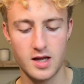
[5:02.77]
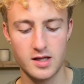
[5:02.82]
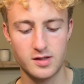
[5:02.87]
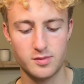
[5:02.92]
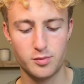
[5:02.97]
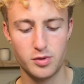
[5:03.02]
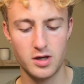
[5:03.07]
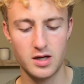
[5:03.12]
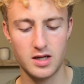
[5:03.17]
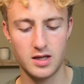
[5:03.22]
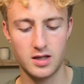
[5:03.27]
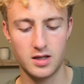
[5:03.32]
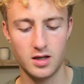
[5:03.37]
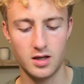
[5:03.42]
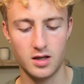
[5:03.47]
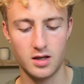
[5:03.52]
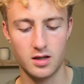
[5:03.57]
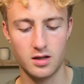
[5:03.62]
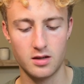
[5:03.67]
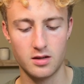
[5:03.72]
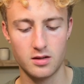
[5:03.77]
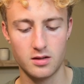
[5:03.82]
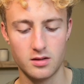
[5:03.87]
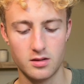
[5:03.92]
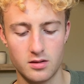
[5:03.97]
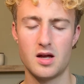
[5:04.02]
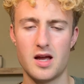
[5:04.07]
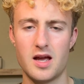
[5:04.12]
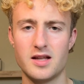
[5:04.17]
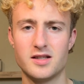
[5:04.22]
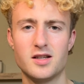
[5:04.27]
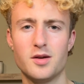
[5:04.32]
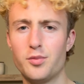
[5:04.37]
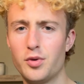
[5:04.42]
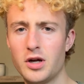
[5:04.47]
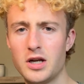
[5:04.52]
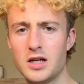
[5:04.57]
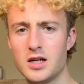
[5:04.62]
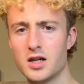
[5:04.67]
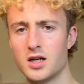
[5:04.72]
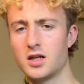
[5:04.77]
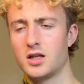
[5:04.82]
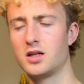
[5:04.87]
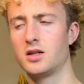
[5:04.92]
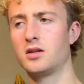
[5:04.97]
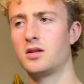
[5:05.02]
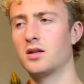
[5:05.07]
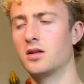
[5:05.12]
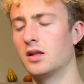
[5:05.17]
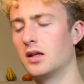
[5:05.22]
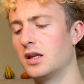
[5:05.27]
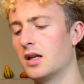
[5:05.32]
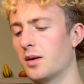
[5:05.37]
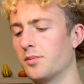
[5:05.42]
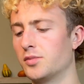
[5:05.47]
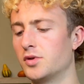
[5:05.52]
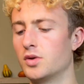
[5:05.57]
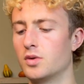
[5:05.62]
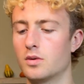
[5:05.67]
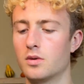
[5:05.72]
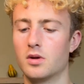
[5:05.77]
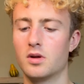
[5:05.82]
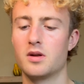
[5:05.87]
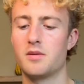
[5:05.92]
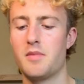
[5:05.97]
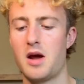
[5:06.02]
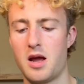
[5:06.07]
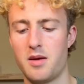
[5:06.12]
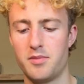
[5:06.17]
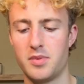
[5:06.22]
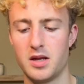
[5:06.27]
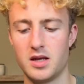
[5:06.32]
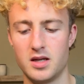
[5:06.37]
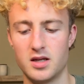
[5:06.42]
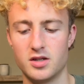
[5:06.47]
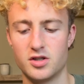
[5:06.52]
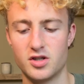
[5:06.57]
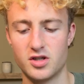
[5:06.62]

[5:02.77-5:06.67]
It's pretty good. It's a pretty good cleanup tool in my opinion,